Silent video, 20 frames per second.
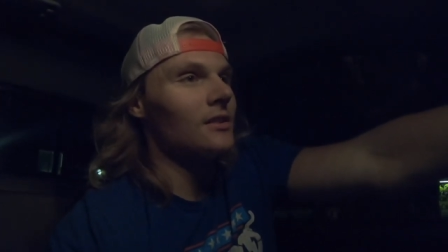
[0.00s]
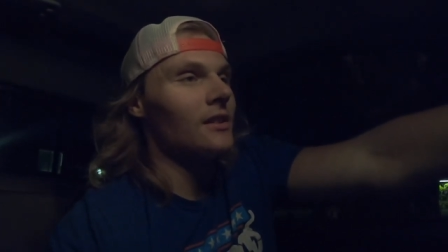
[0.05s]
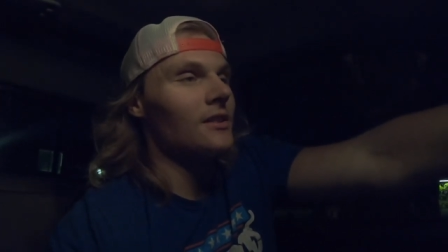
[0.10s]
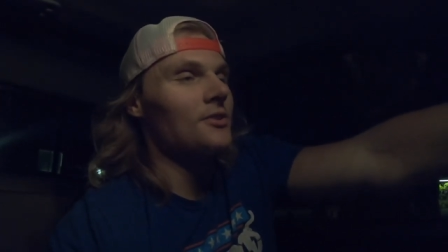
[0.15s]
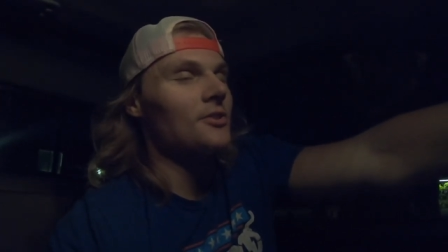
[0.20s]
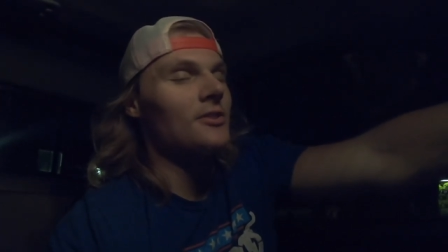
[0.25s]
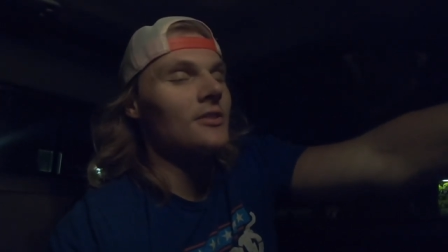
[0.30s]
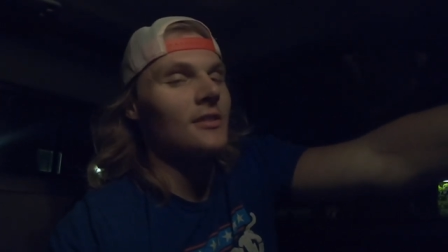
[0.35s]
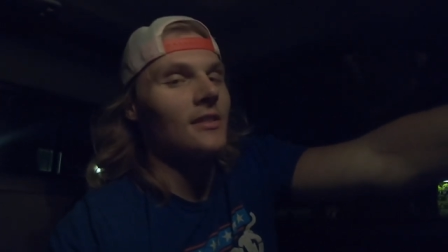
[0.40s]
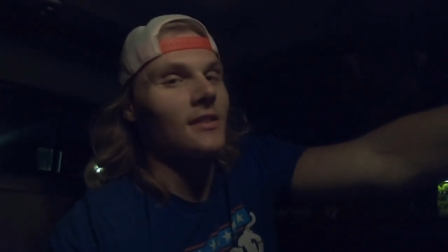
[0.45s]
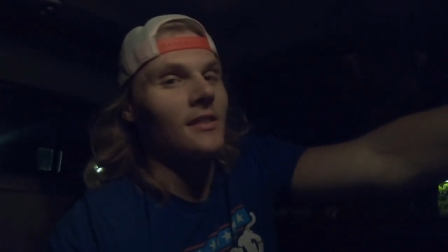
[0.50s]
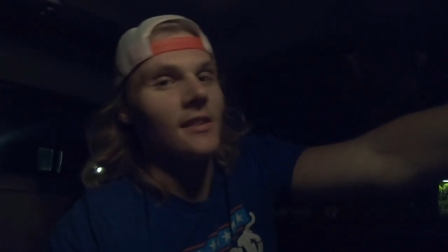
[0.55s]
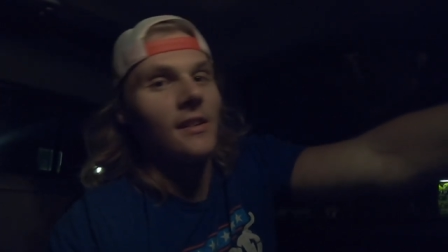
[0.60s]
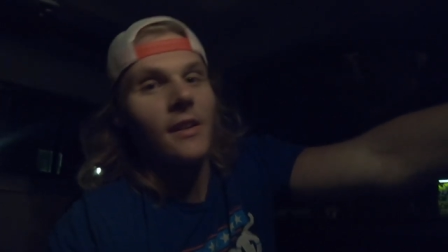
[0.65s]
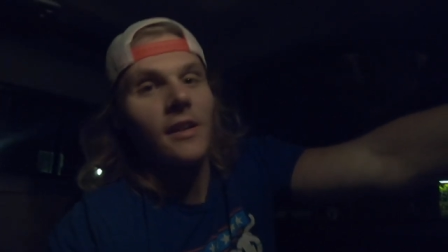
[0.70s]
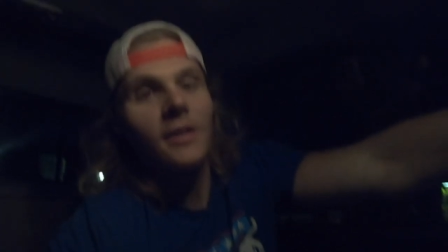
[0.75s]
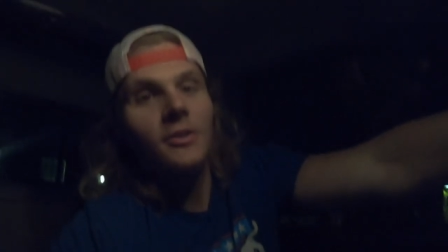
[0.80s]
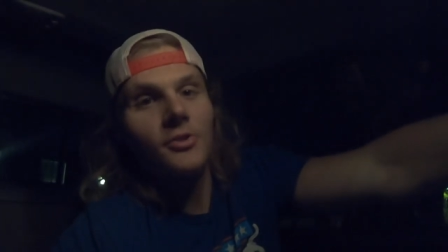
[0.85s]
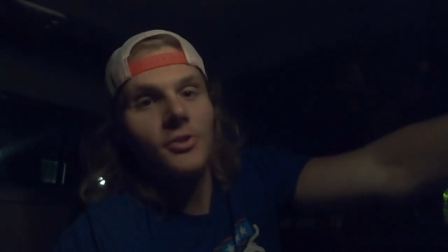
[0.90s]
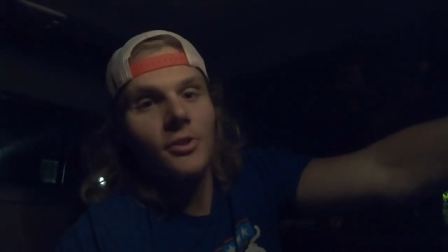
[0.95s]
I just needed an
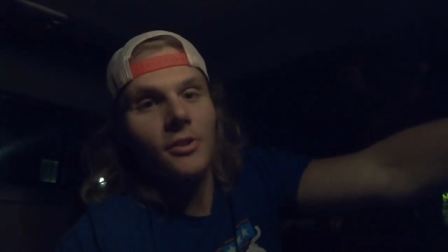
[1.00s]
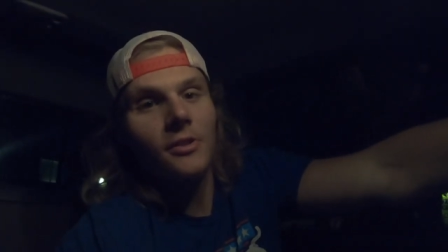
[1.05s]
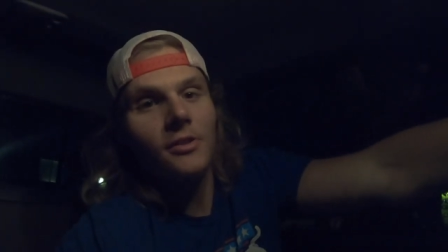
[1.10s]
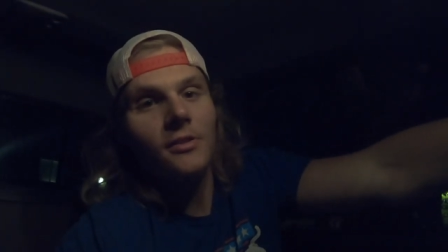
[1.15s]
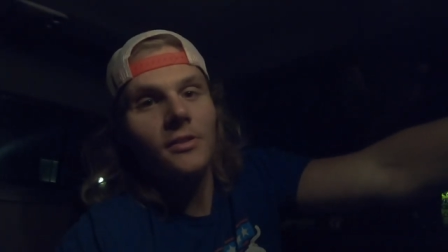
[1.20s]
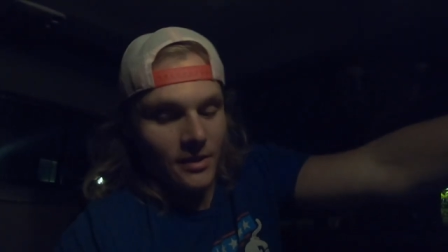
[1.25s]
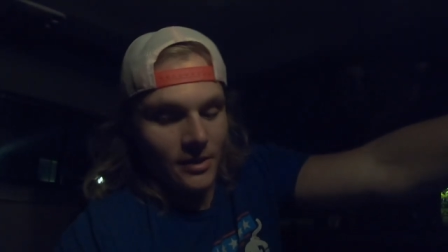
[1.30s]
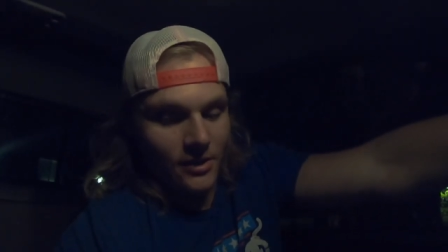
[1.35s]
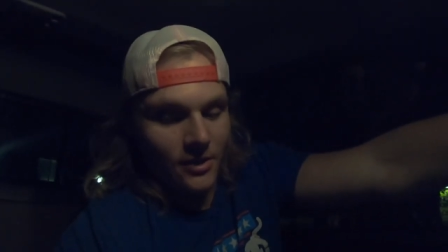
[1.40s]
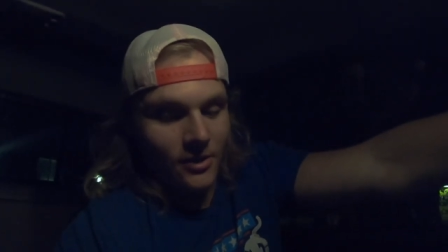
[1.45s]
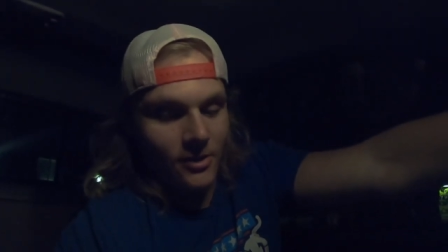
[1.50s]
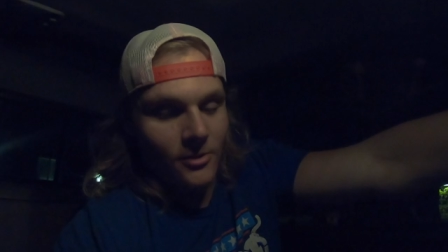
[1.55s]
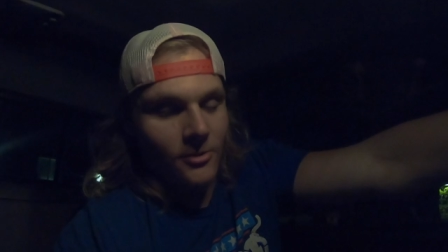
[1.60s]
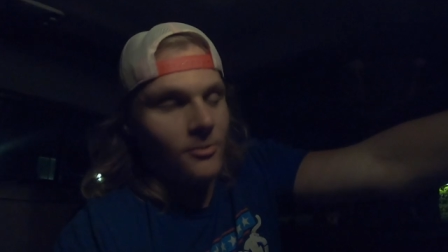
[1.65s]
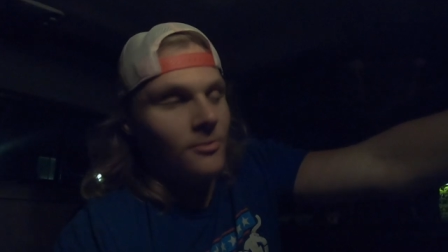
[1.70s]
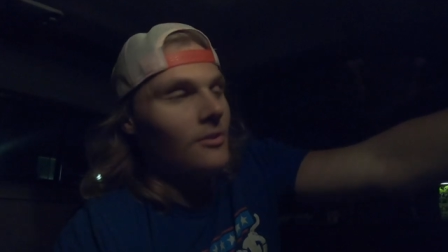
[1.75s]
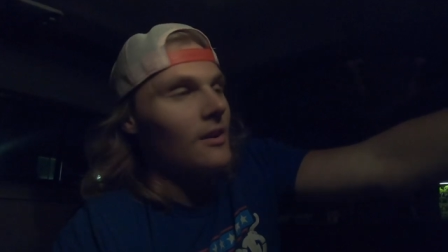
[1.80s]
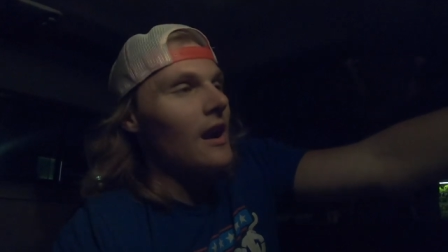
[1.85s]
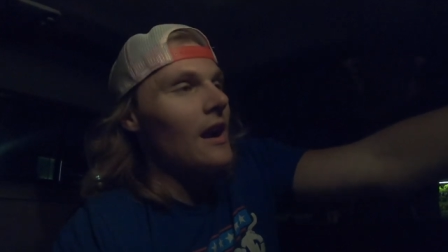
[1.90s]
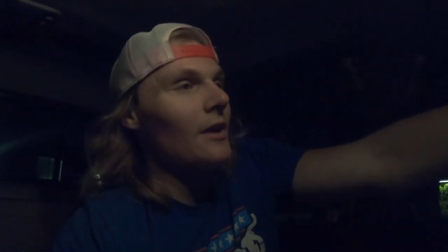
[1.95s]
outro. So
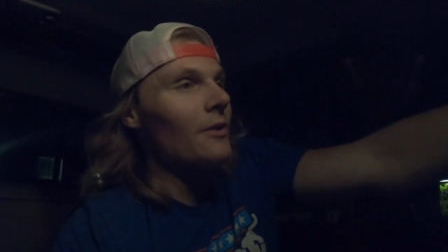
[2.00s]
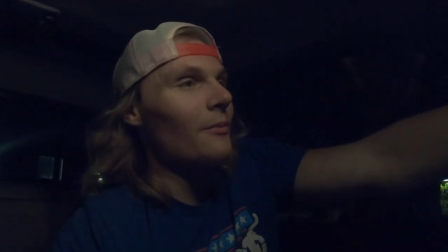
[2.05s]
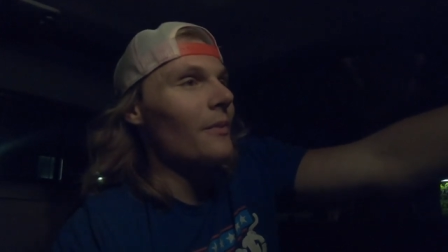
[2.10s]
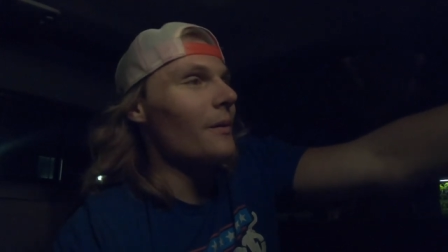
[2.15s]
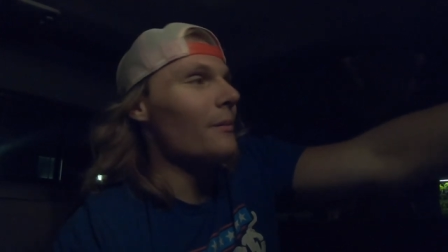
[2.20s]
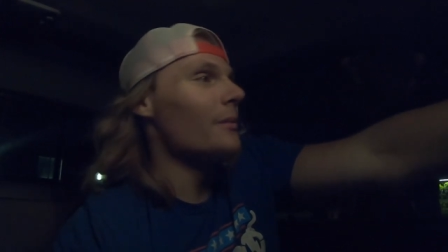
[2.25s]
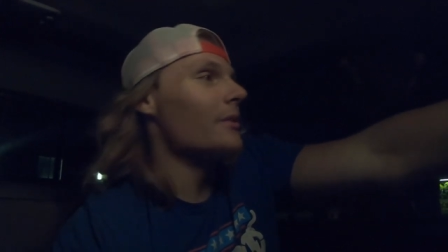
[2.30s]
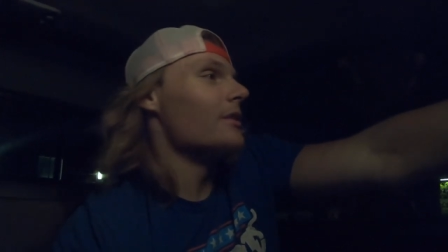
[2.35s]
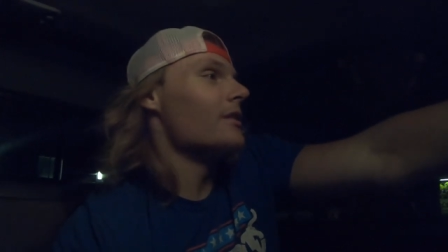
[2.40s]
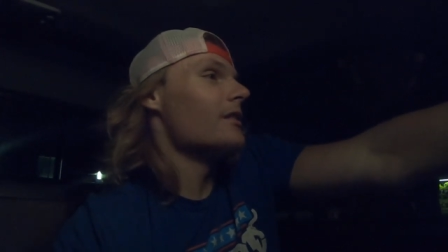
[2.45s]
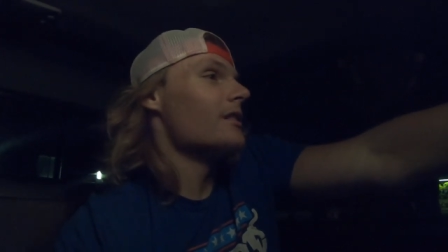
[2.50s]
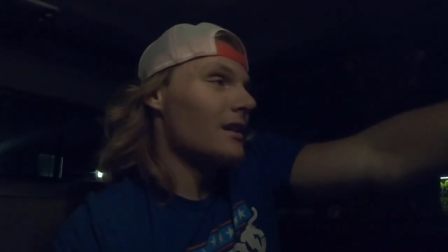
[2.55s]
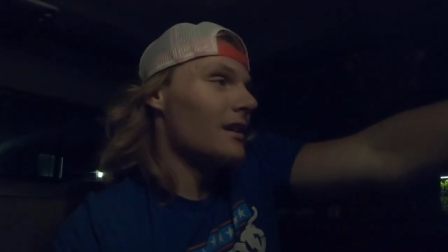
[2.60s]
I remembered.